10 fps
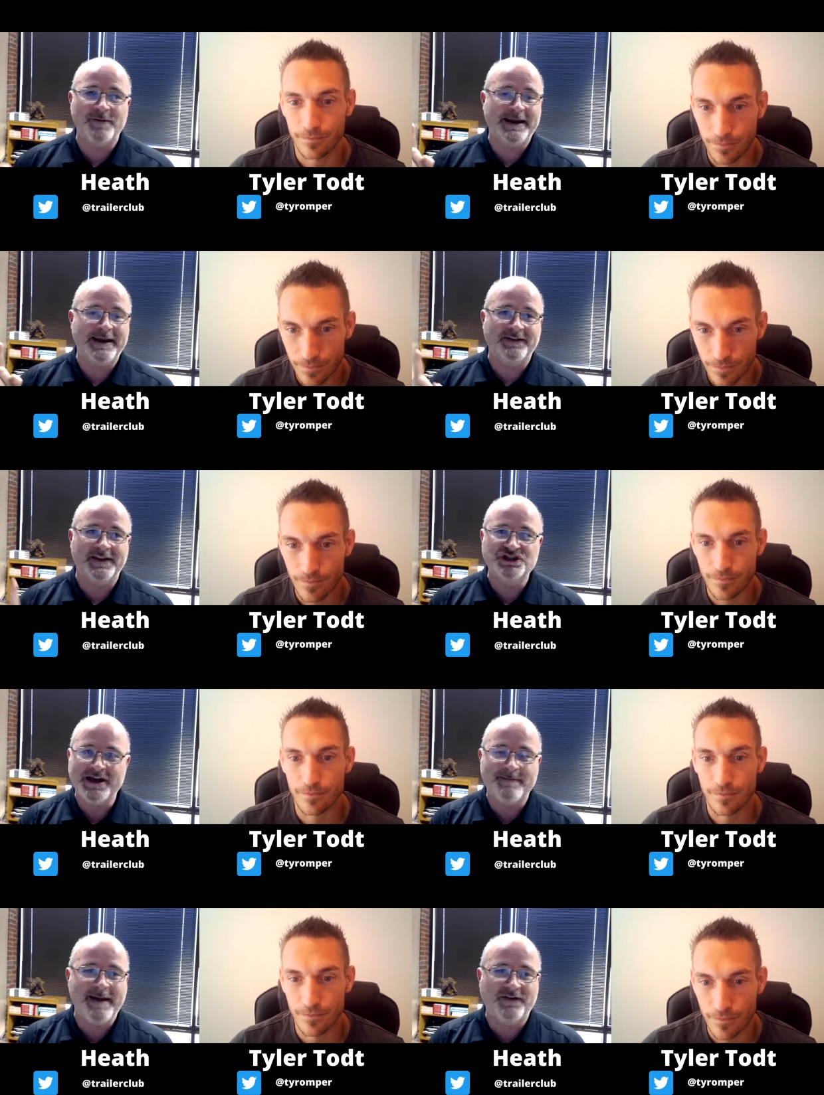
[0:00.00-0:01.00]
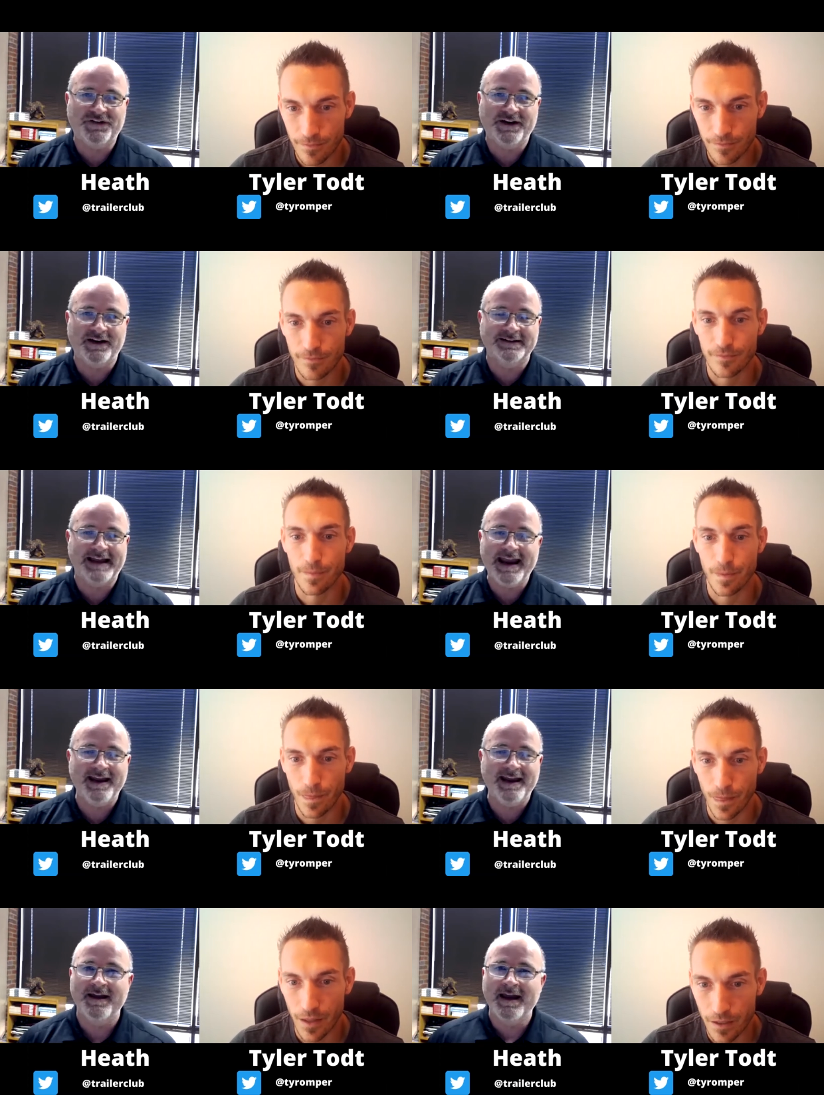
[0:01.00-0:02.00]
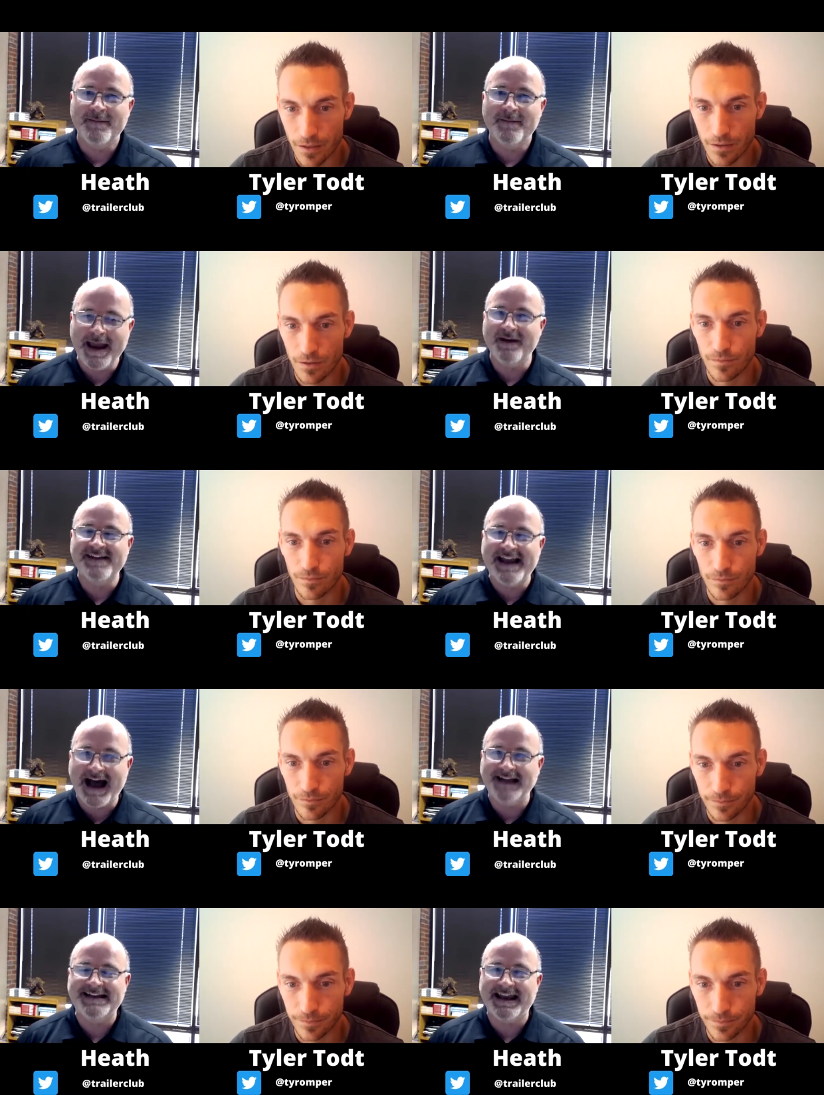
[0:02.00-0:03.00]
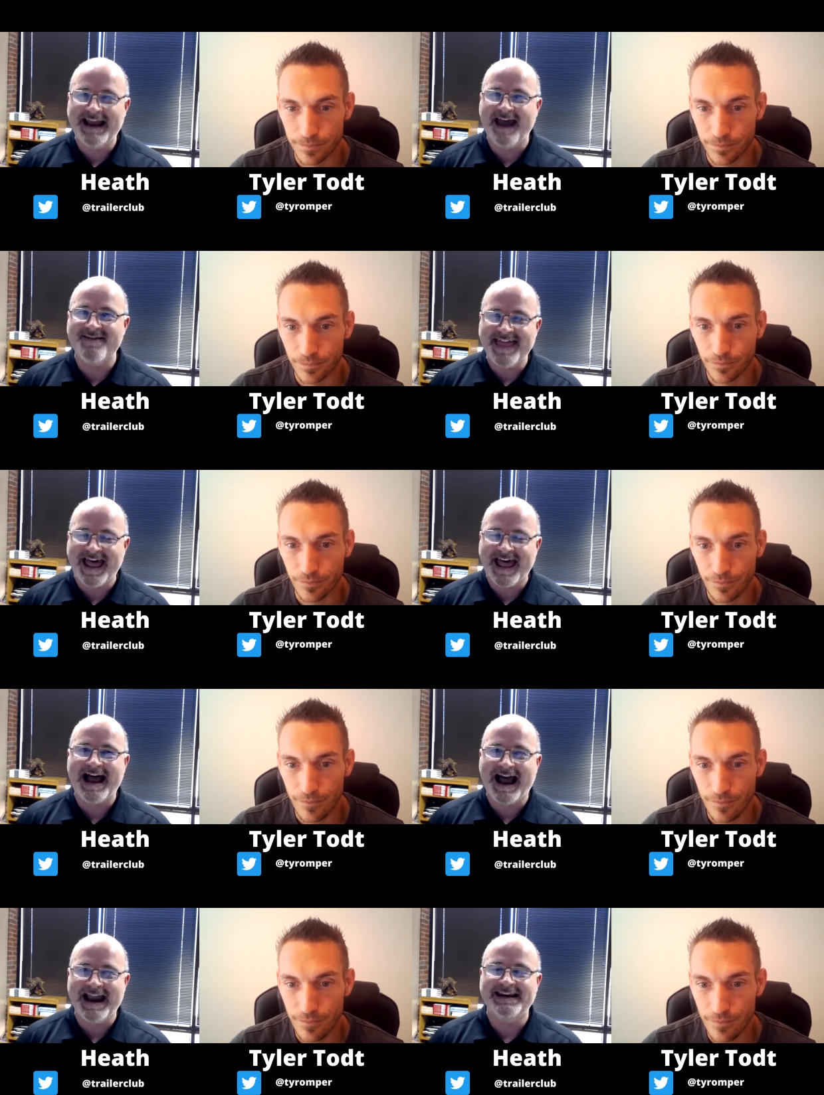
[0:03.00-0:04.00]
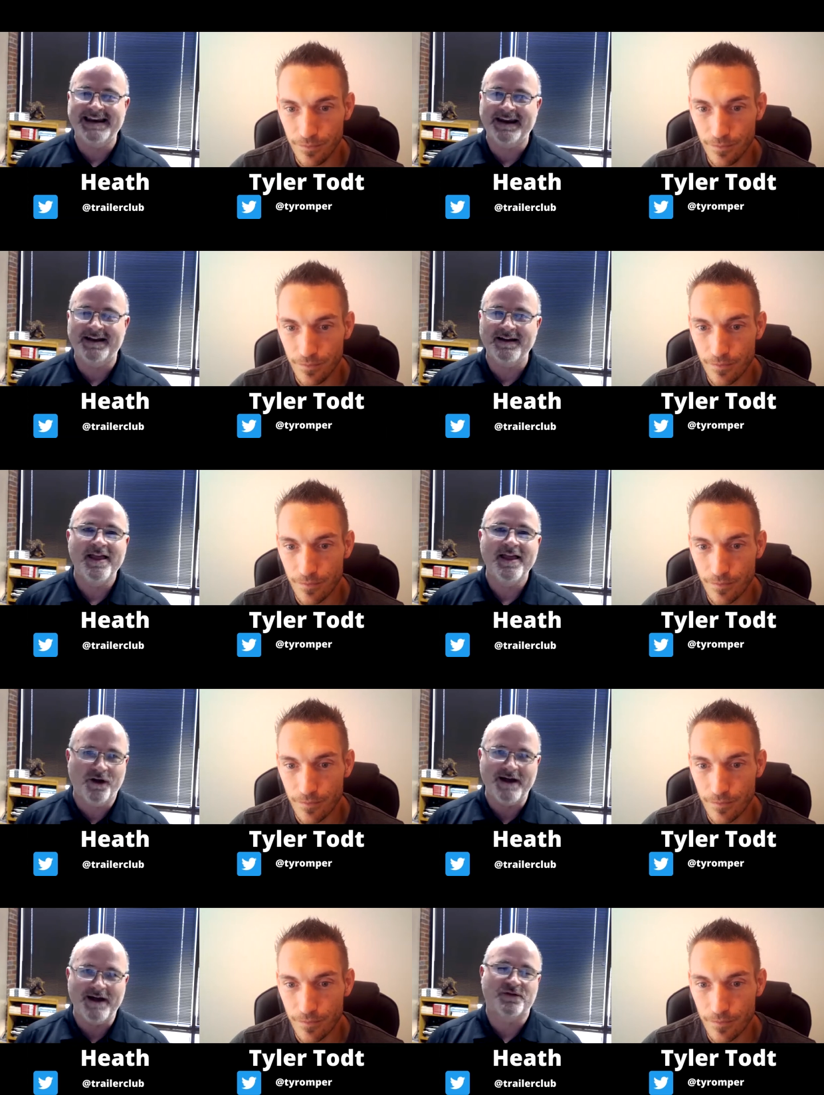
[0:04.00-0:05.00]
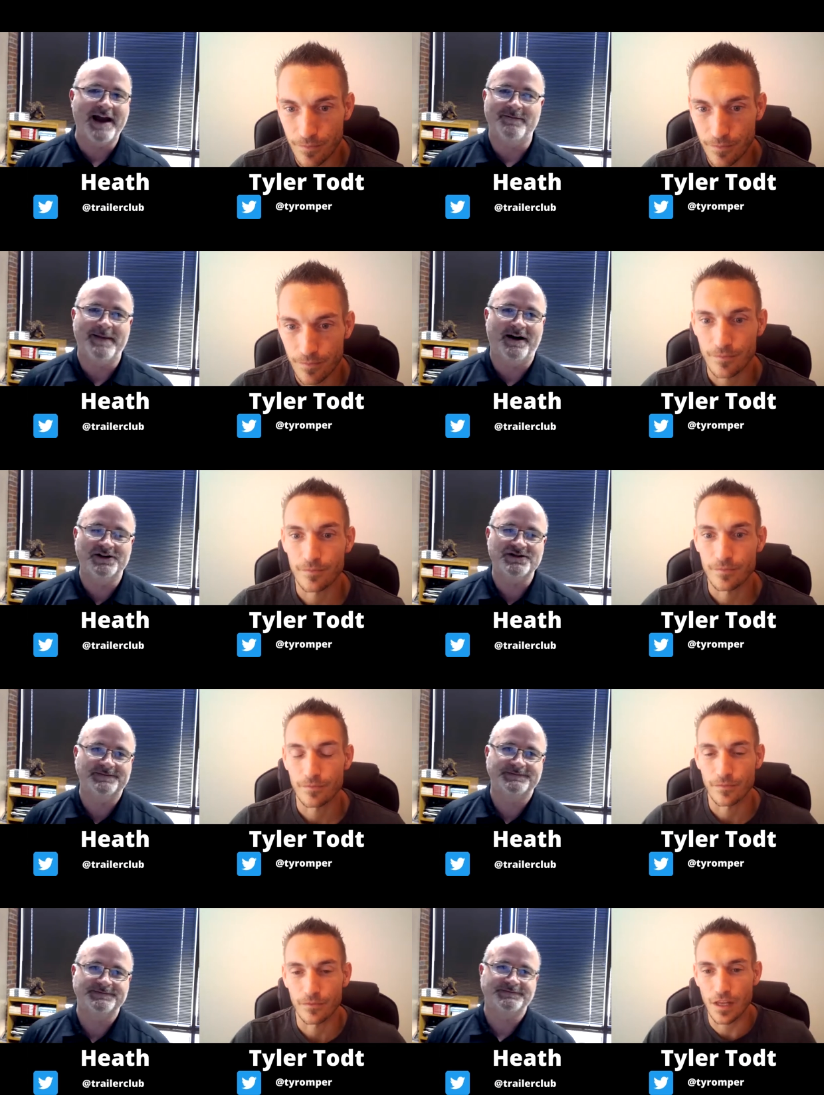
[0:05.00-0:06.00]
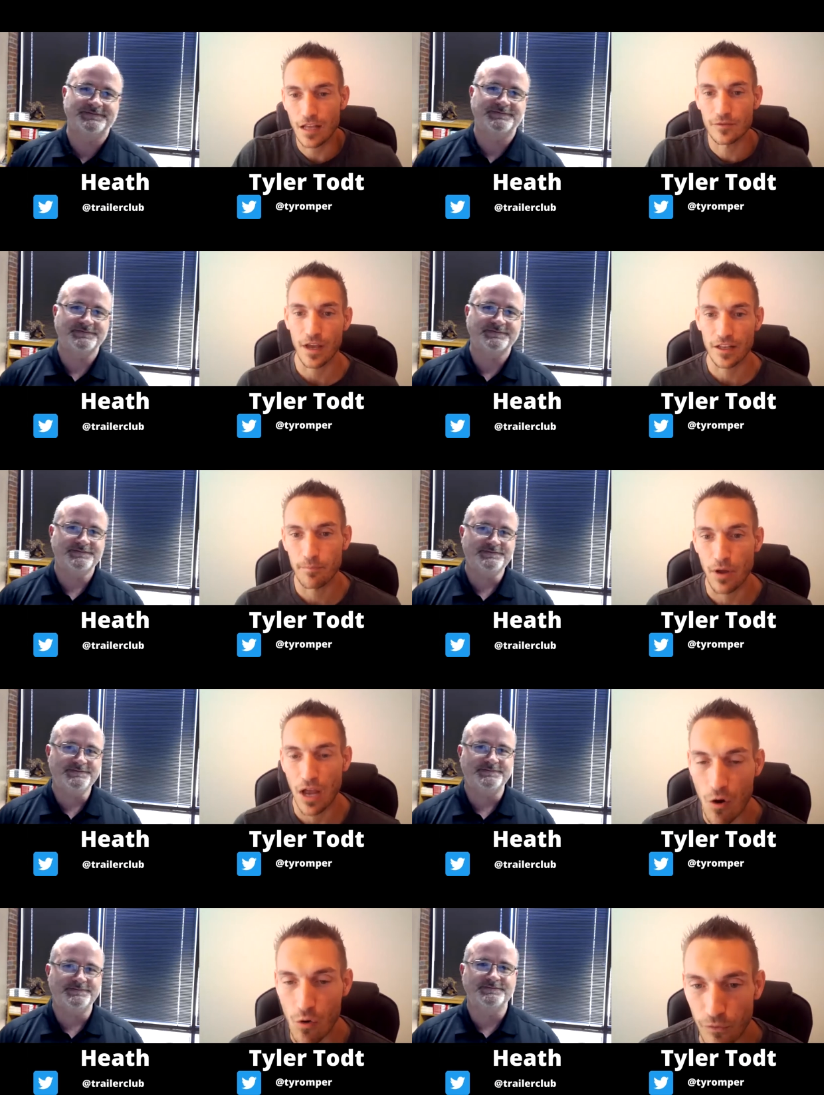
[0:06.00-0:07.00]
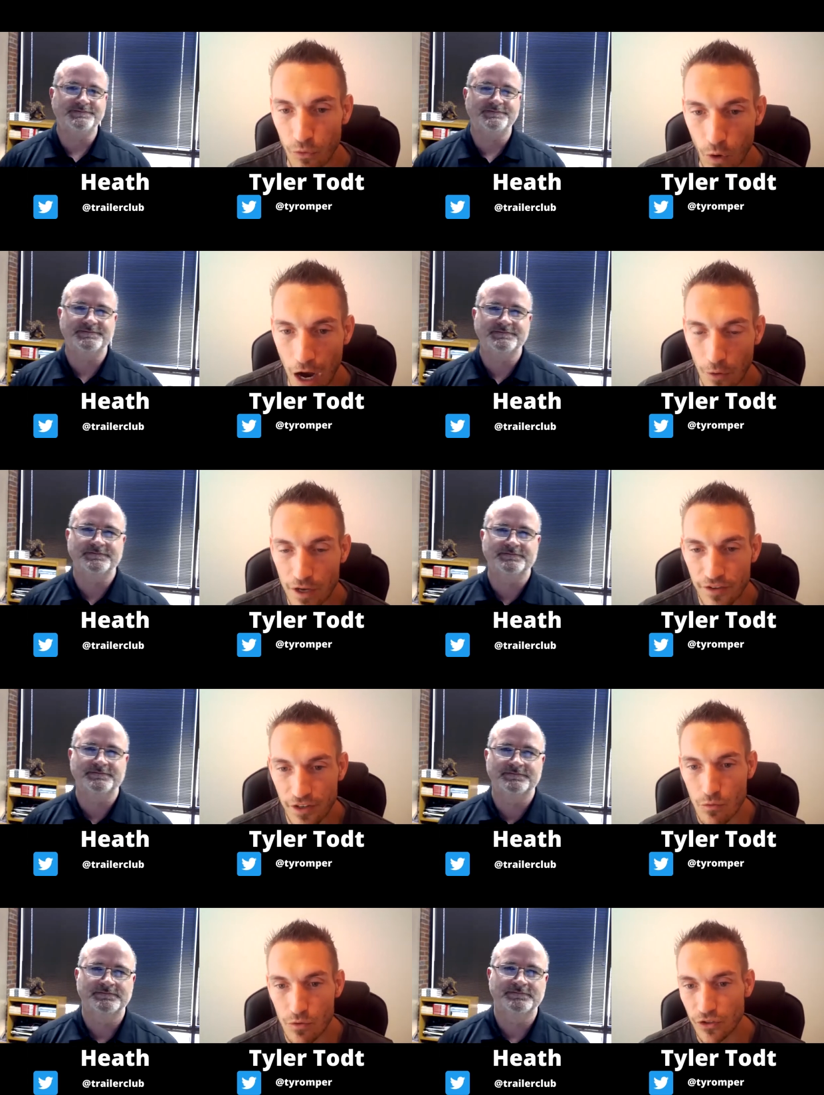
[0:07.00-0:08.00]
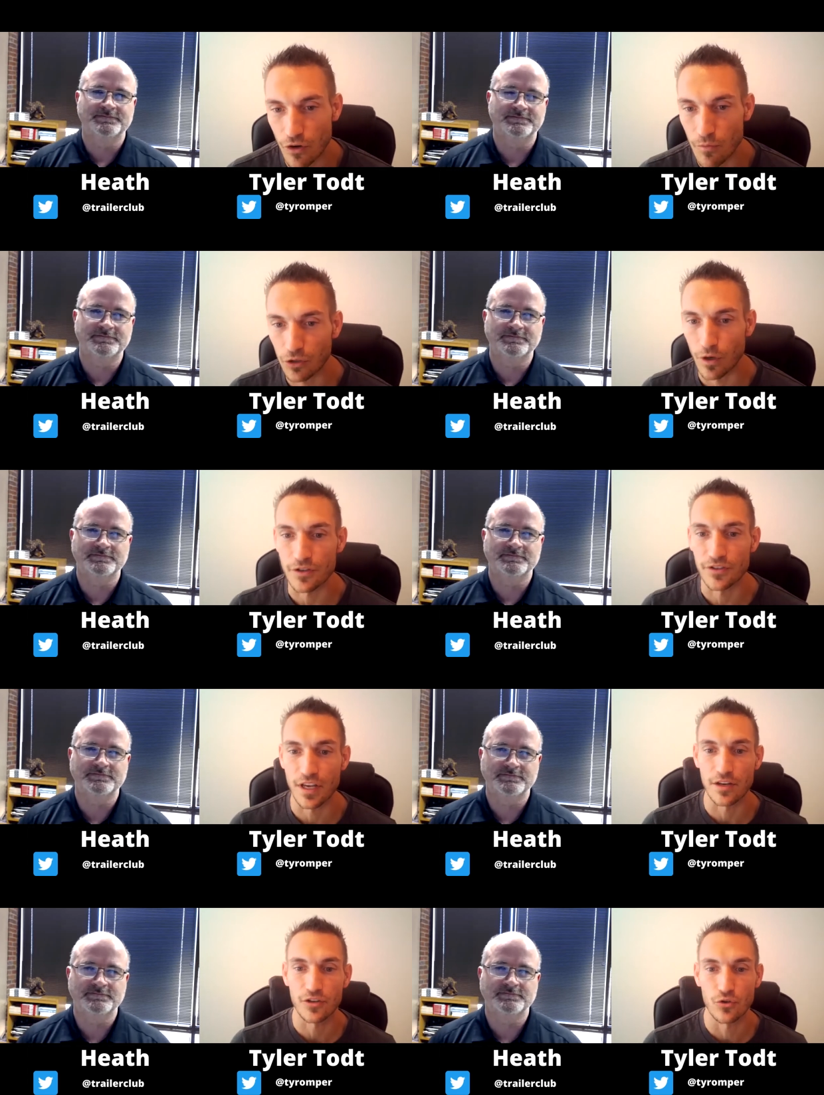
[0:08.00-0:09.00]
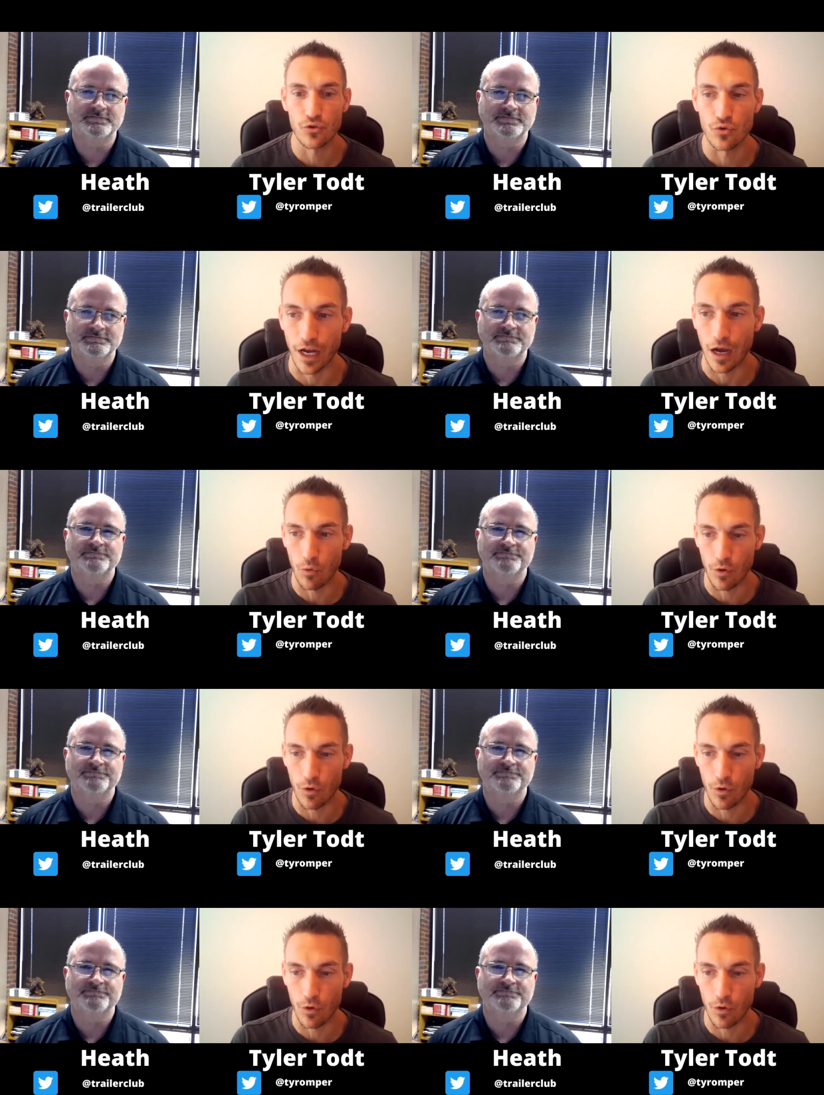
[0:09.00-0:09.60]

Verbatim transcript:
Speaker 1: in the gym every single day. Man, if guys can have that idea, they'll have a thriving marriage.
Speaker 2: That's that's powerful. Wow, I resonate with so much what you said too, and I